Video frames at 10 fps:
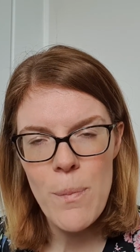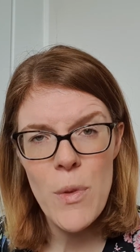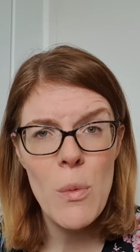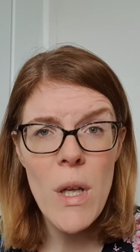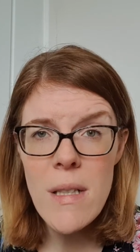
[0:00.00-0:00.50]

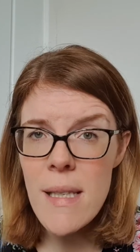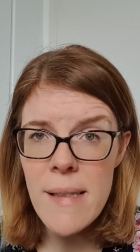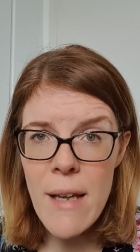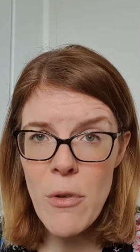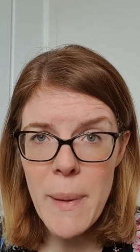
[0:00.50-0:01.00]
The world has
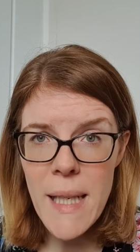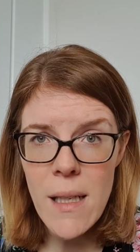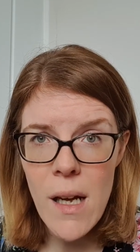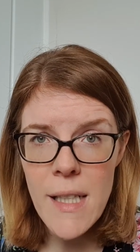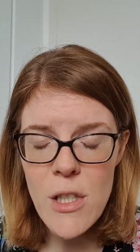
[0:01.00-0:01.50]
never been
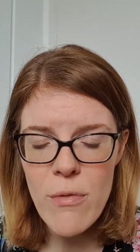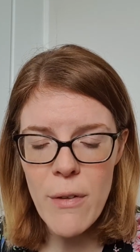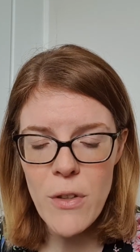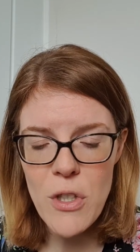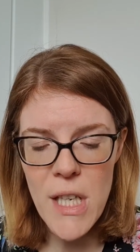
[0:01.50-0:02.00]
kind to
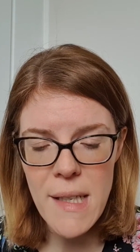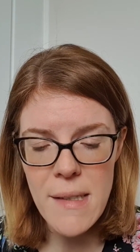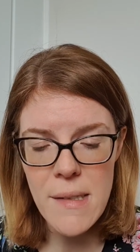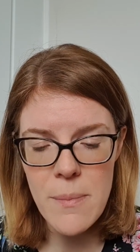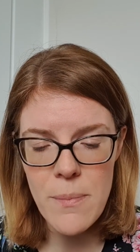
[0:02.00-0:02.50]

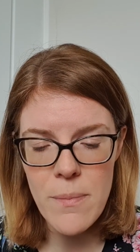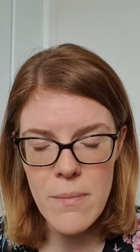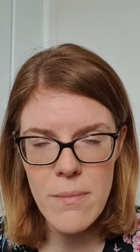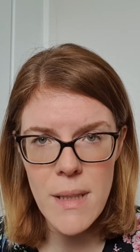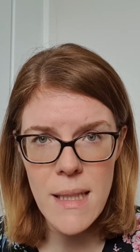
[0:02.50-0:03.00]
refugees,
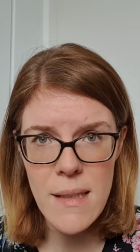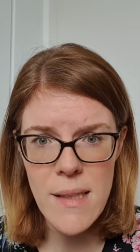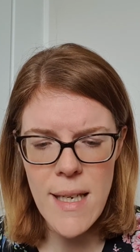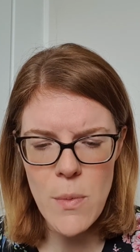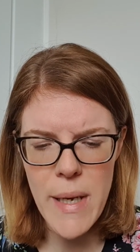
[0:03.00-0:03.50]
in a
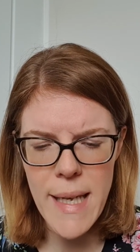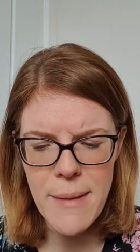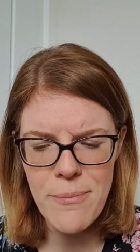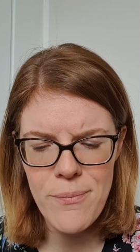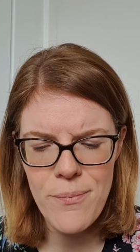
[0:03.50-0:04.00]
sad
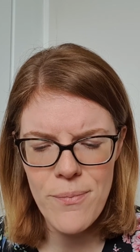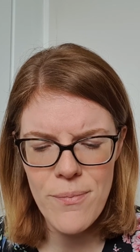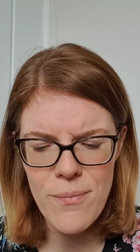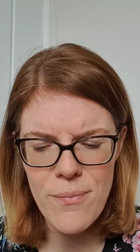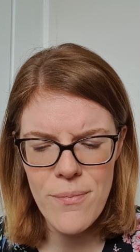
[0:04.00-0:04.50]
way.
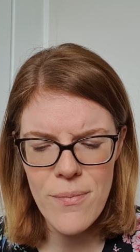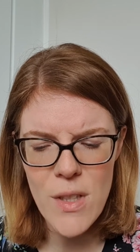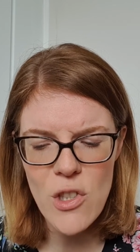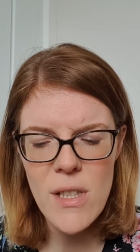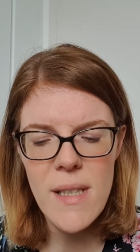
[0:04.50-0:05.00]

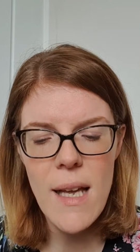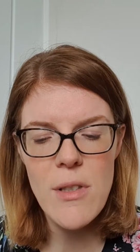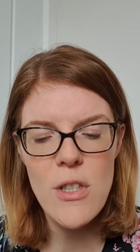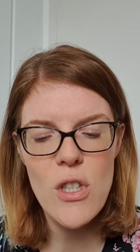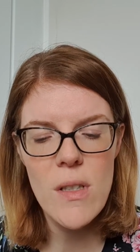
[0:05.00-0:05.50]
She
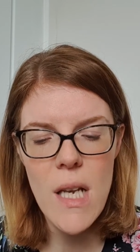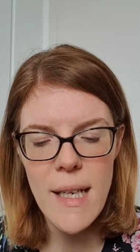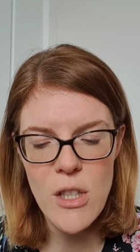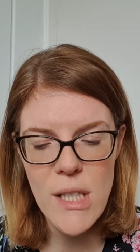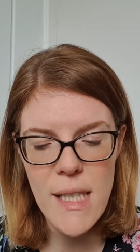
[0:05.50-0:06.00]
sounded just
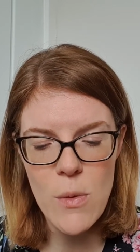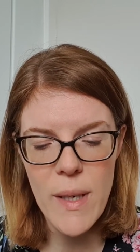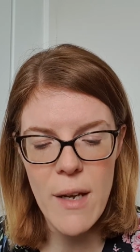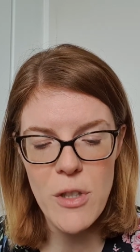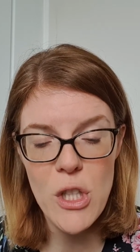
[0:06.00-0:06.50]
like she did
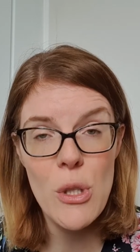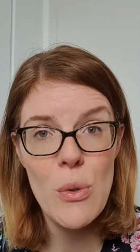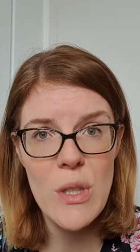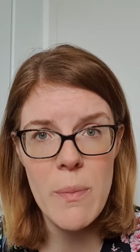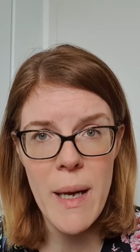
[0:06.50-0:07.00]
whenever she
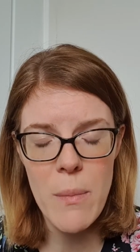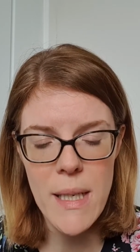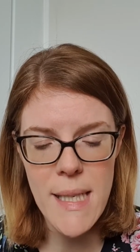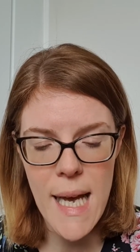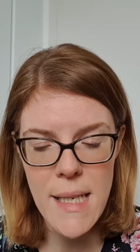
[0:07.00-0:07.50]
talked about
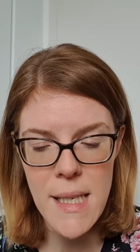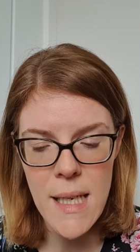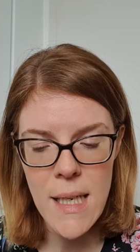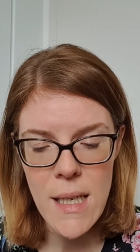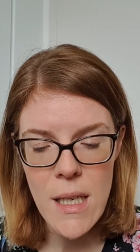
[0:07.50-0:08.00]
my dad,
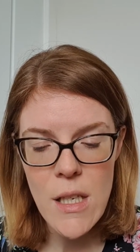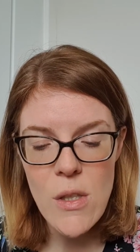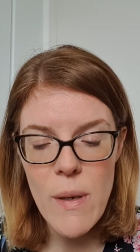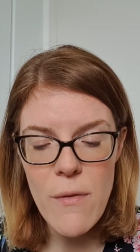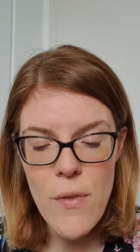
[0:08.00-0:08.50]

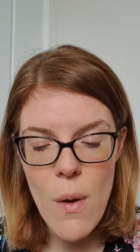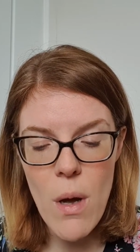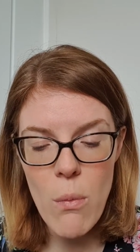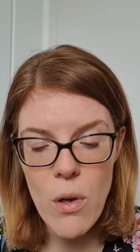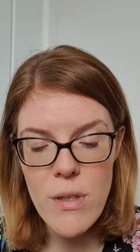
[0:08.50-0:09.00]
so even though
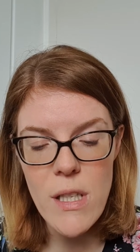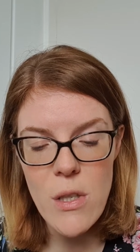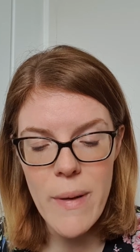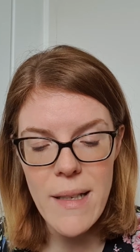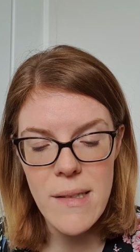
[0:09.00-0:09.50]
I wanted
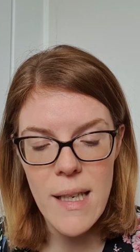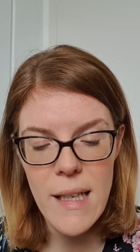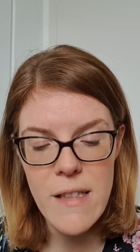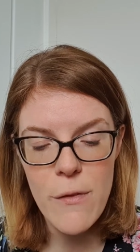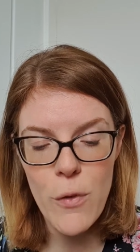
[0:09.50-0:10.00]
to ask at
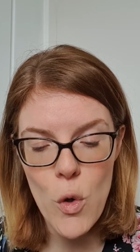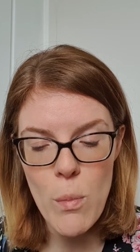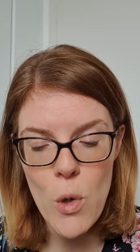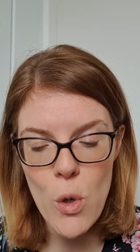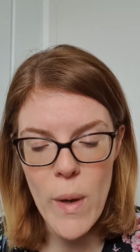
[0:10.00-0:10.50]
least four
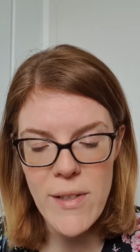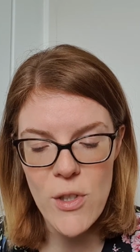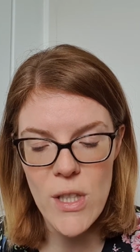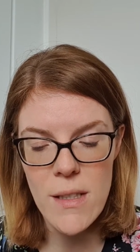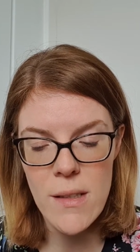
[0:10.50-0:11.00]
more
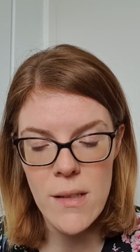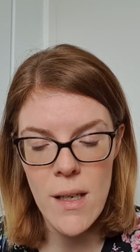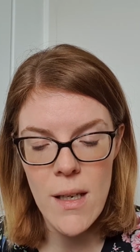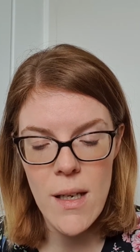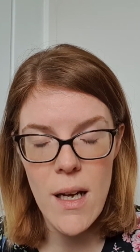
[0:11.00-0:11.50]
questions,
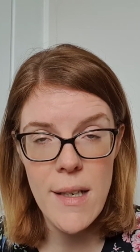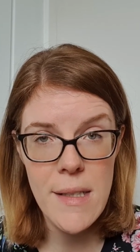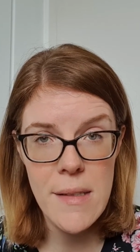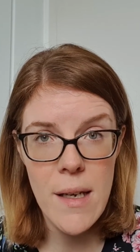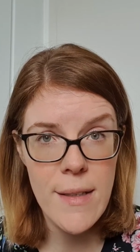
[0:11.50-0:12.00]
I
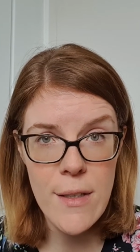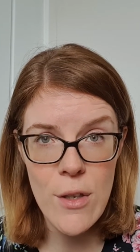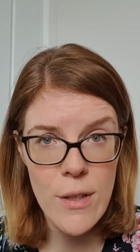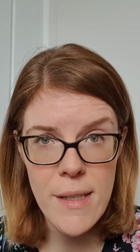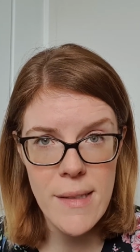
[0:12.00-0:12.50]
decided
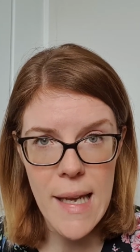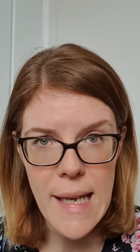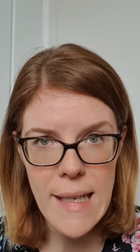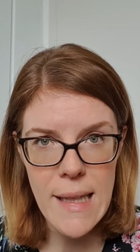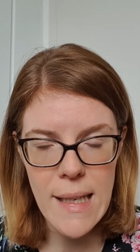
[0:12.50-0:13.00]
not to say
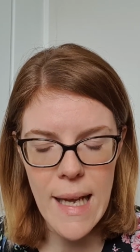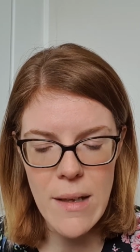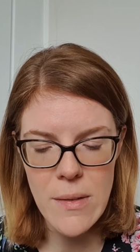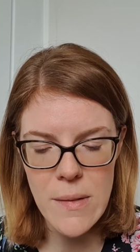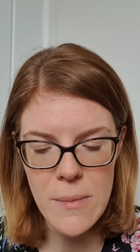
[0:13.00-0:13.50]
anything
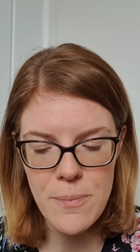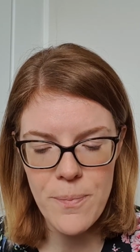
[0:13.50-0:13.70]
else.